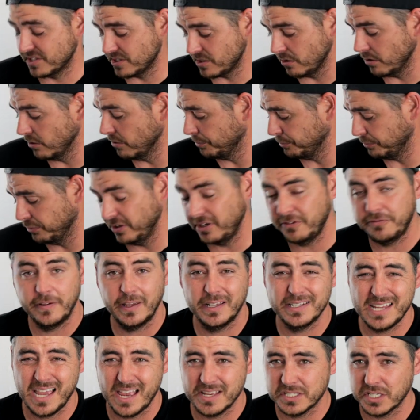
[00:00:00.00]
So pretty
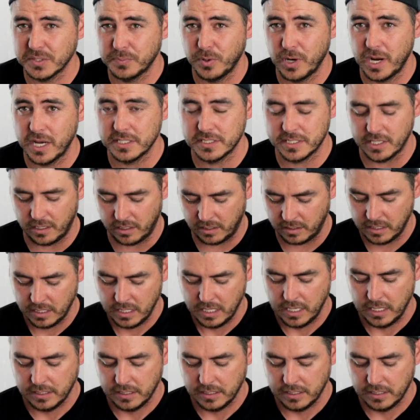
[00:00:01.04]
fantastic price there.